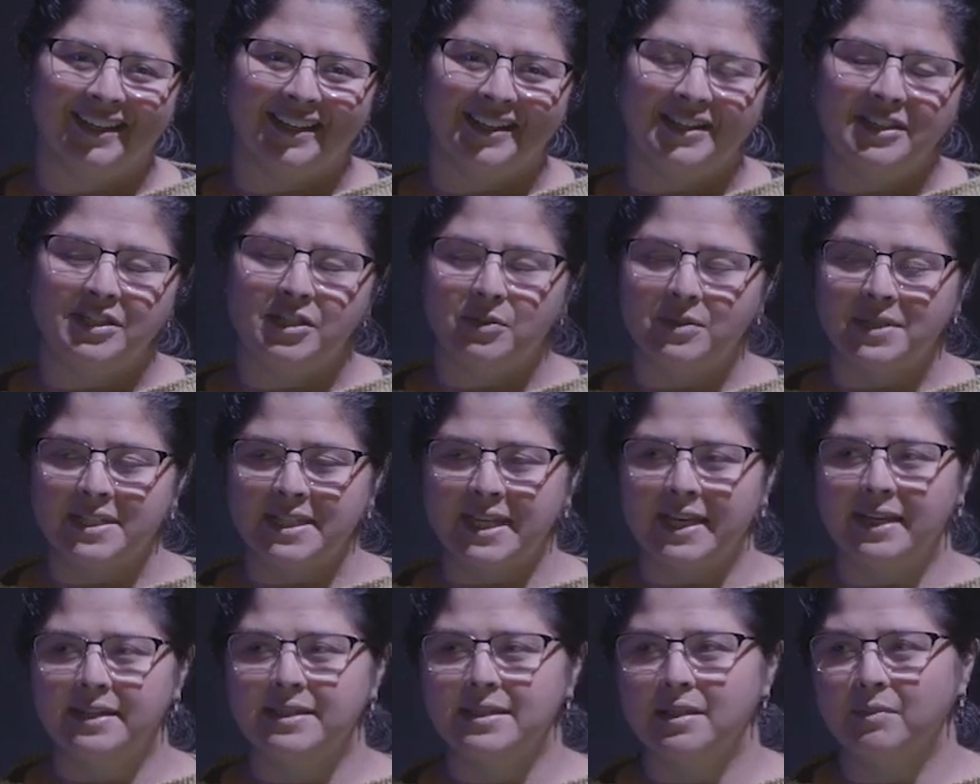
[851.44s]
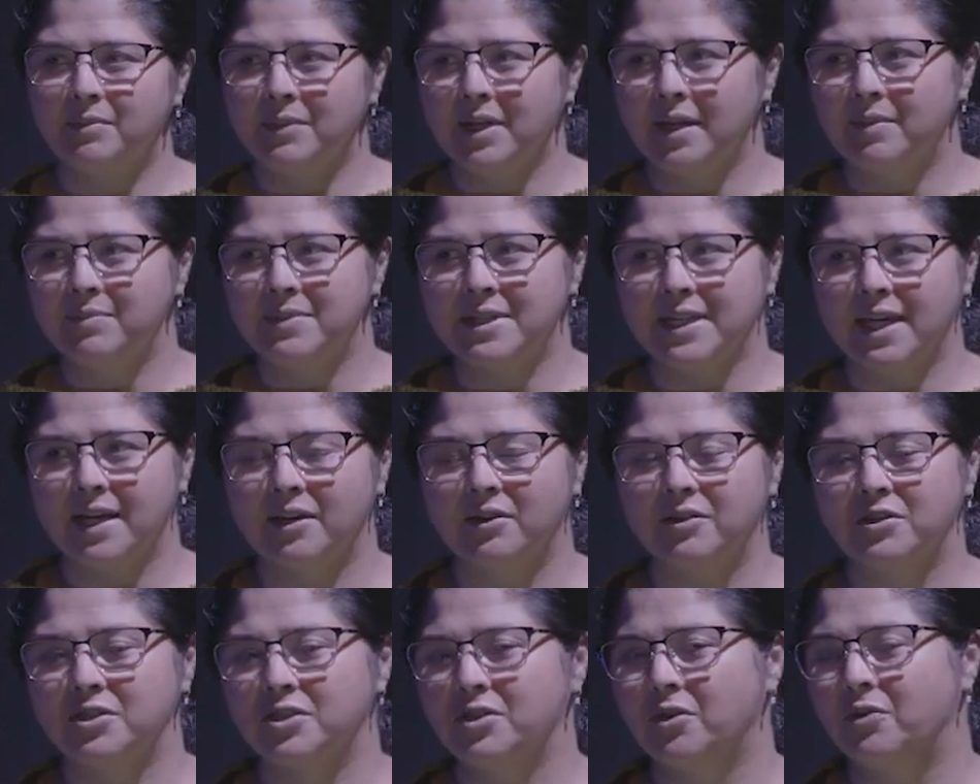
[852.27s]
She was saying sometimes
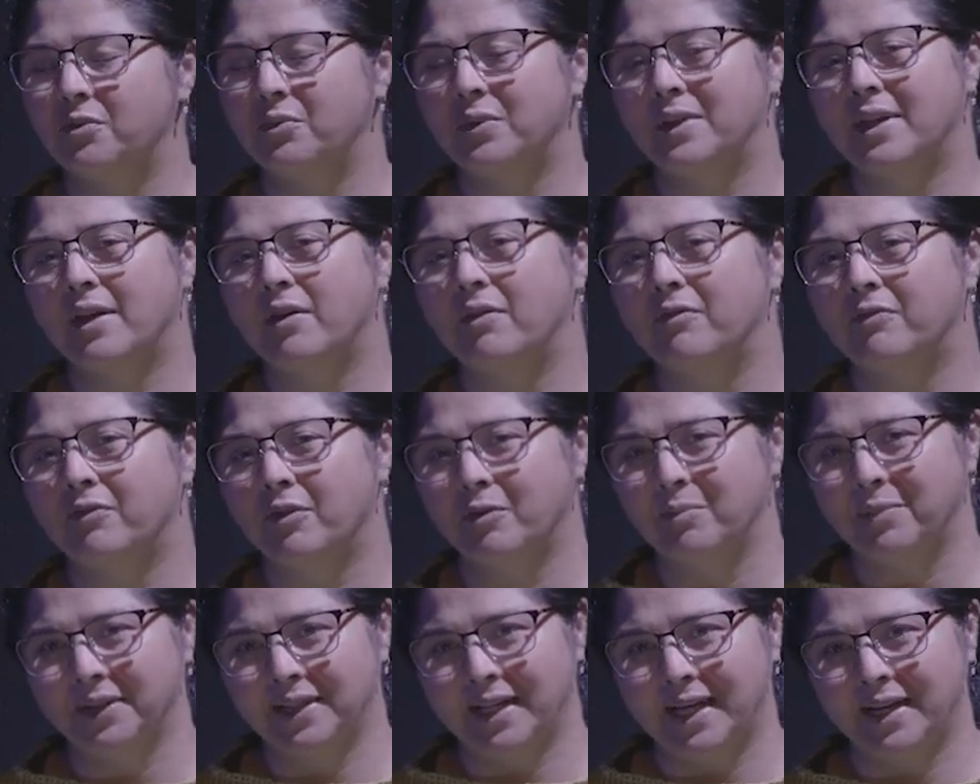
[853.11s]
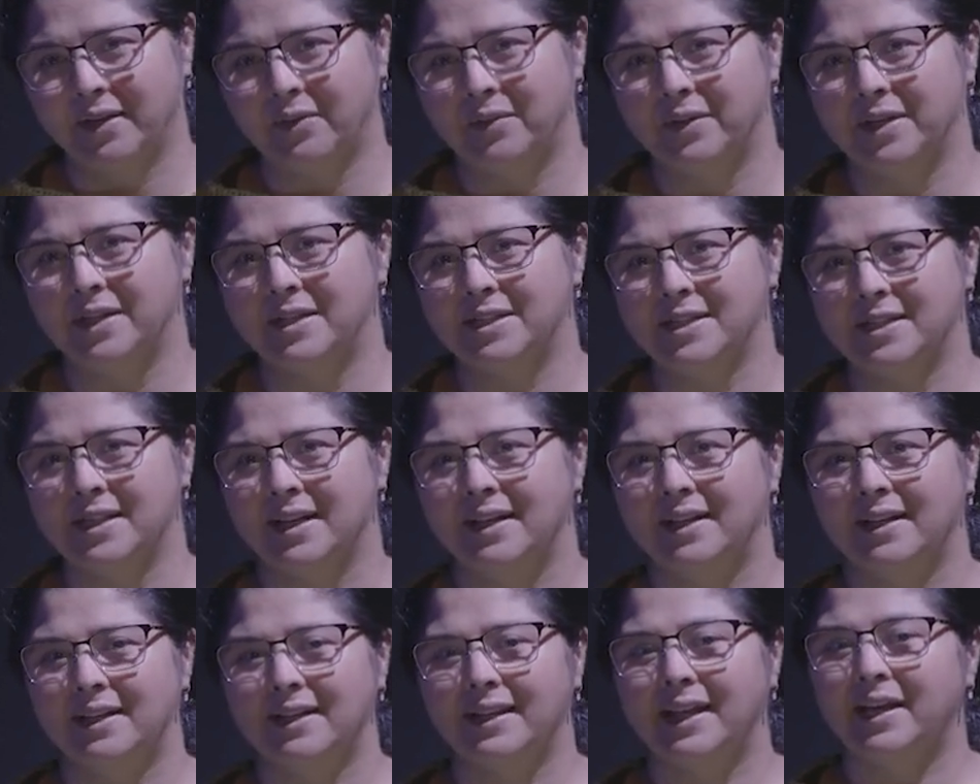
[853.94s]
care is shown without verbal language,
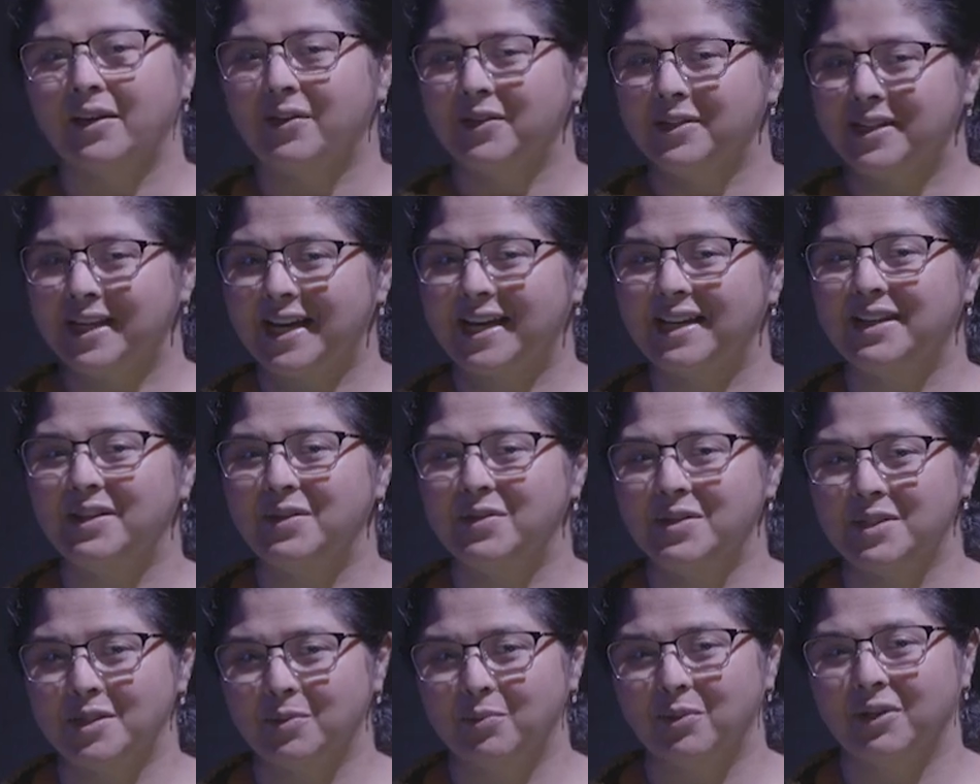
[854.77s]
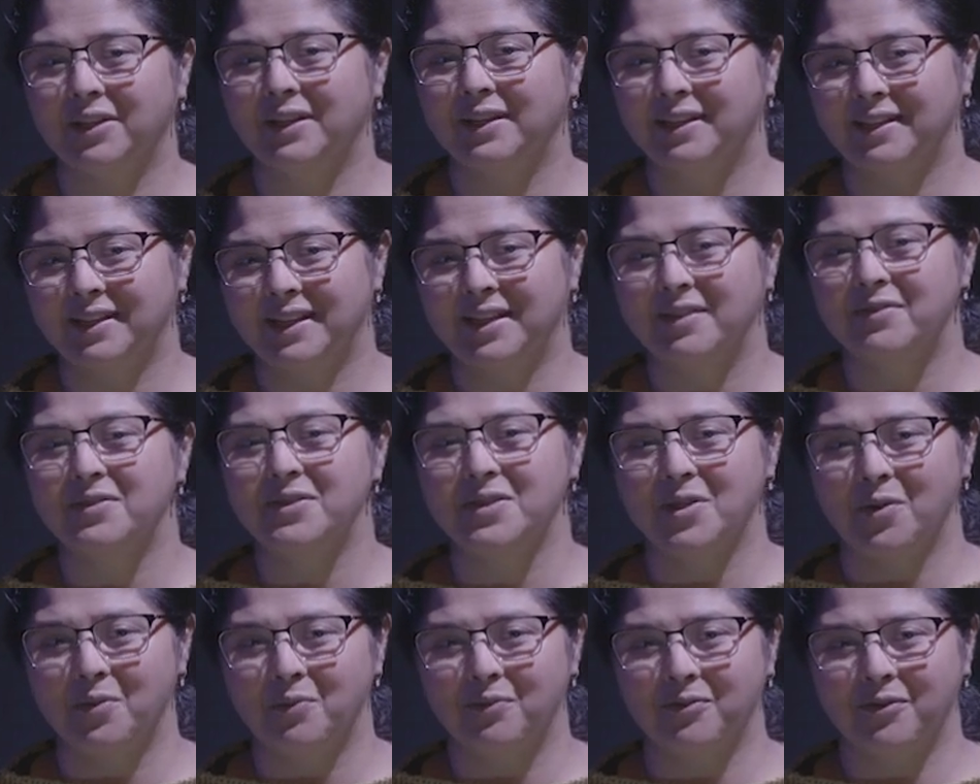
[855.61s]
like her dad used to bring little
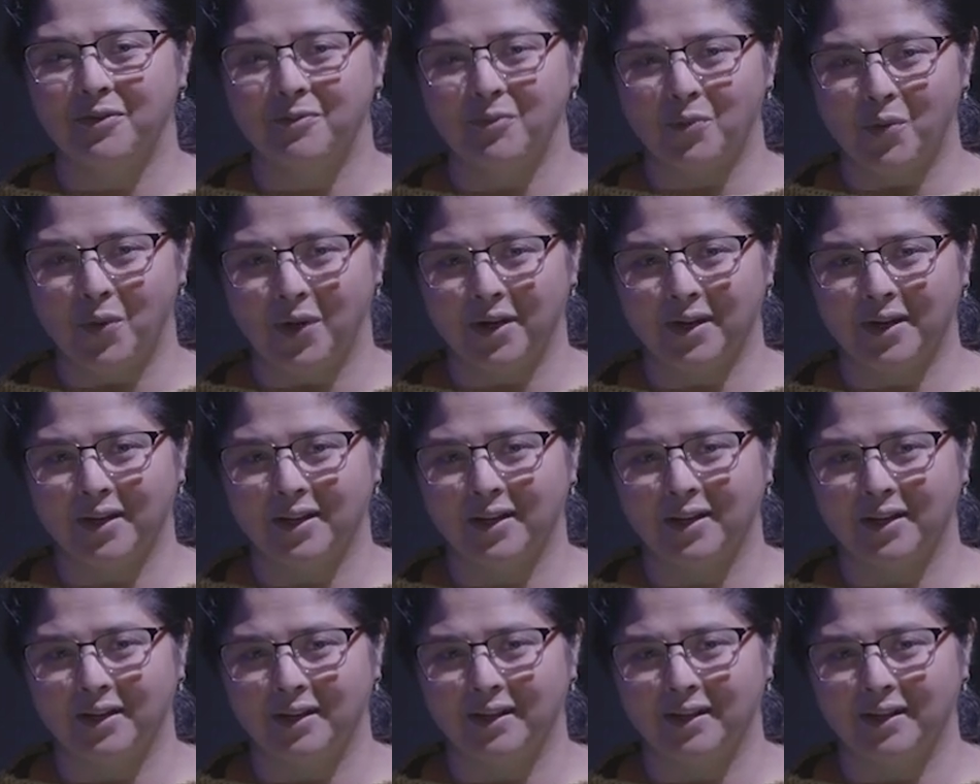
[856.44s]
gifts home from work.